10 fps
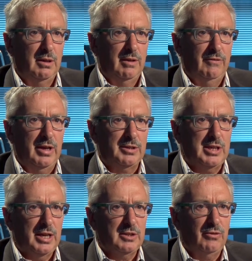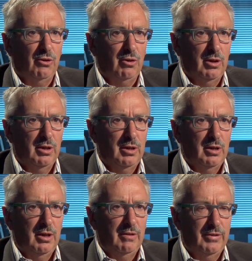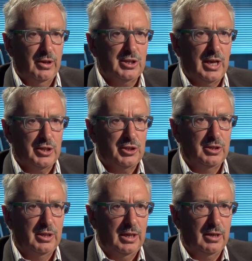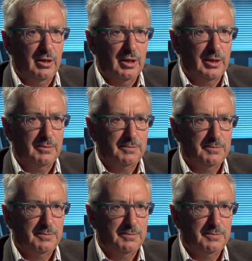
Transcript: FAIL stands for first action in learning.